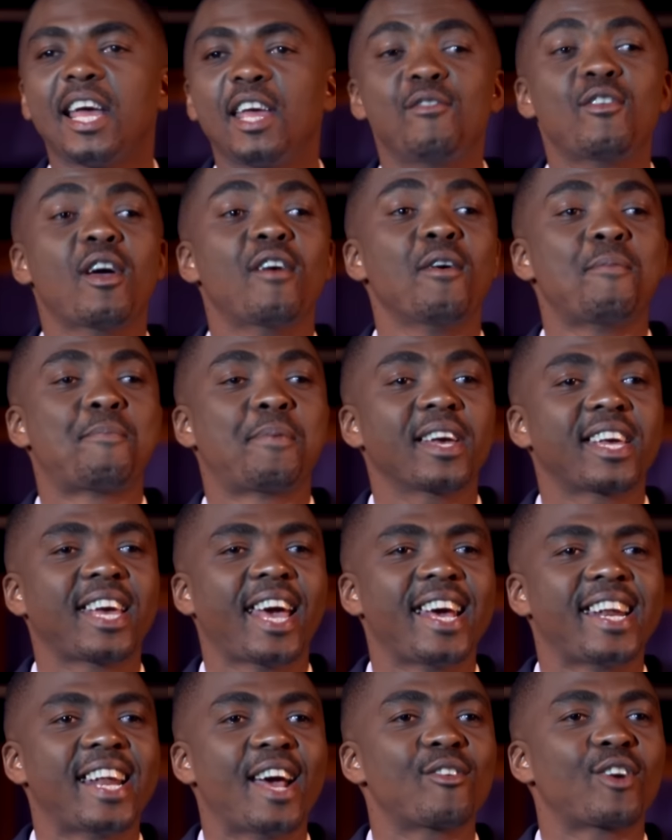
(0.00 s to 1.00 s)
If you have a big
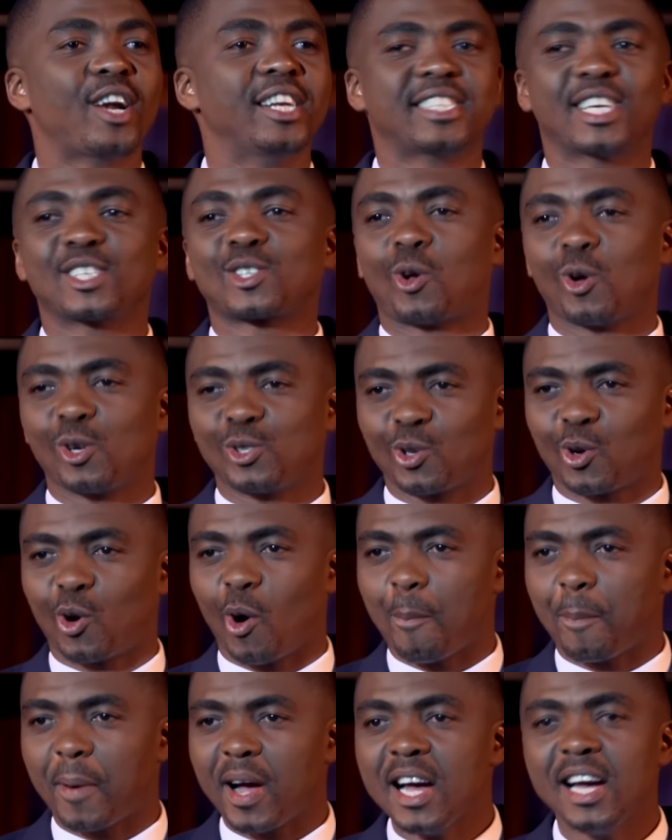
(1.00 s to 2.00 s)
head, everyone just calls you
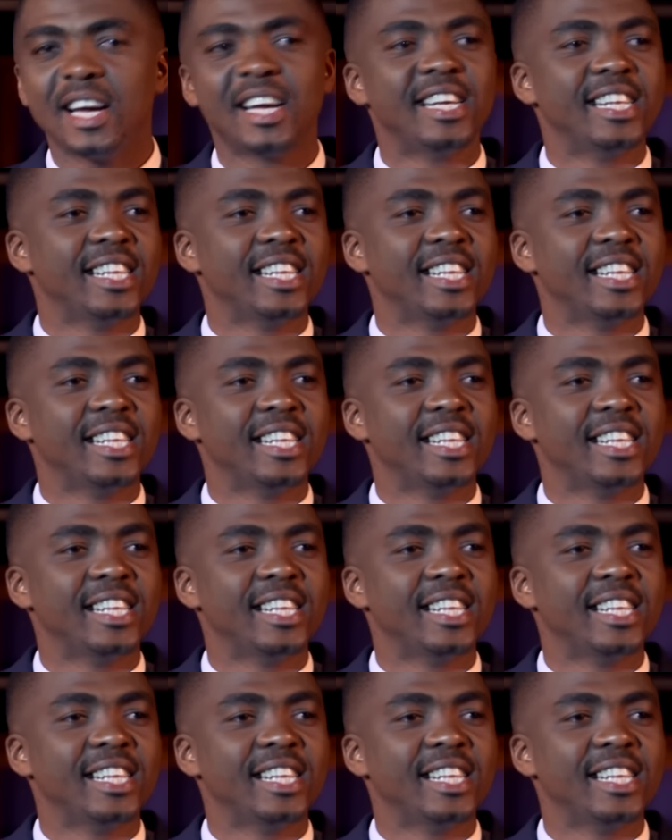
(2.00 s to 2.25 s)
Copper.